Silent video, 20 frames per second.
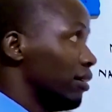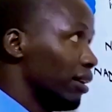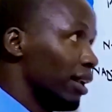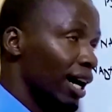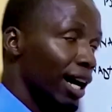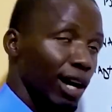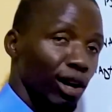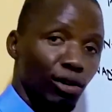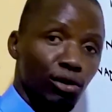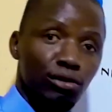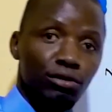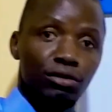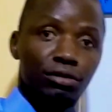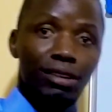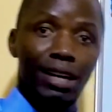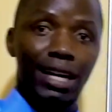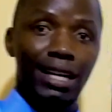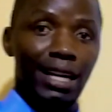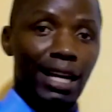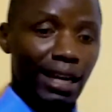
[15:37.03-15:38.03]
Now,
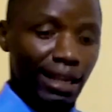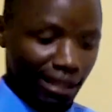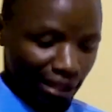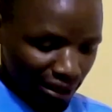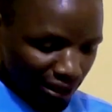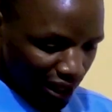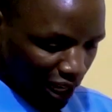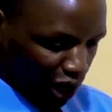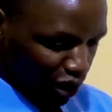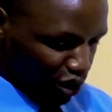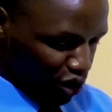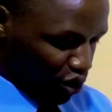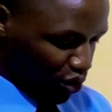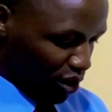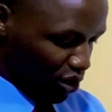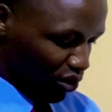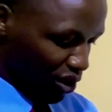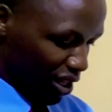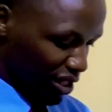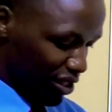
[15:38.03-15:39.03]
finally, I also
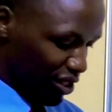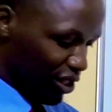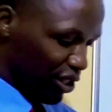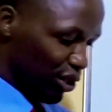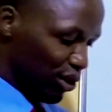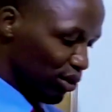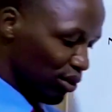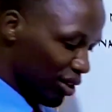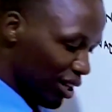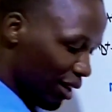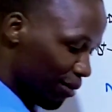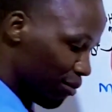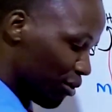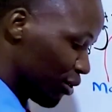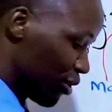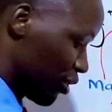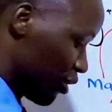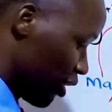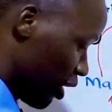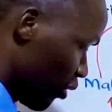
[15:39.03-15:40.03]
want to ask you about
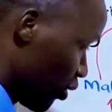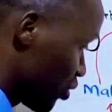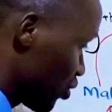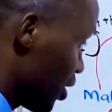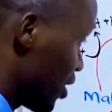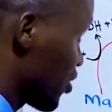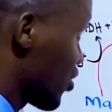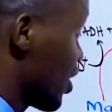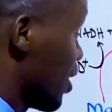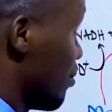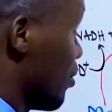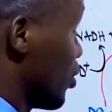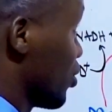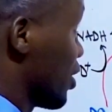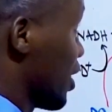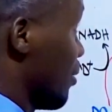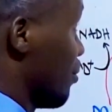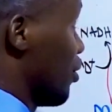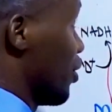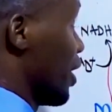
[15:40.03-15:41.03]
carbon
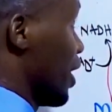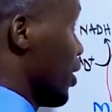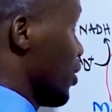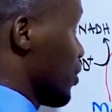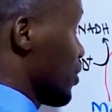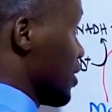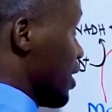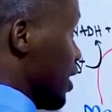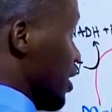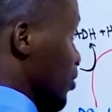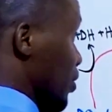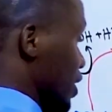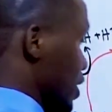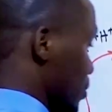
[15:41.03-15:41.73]
dioxide.